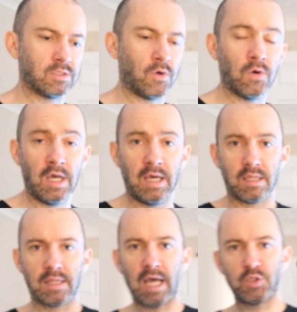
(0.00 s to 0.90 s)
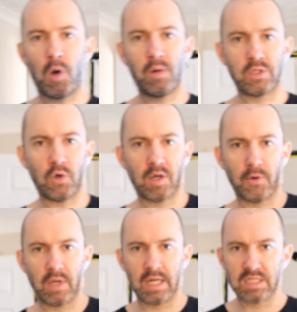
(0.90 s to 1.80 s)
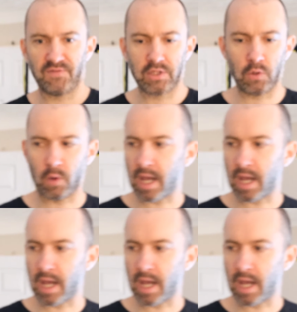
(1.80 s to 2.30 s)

So that's what I want to talk about in this video.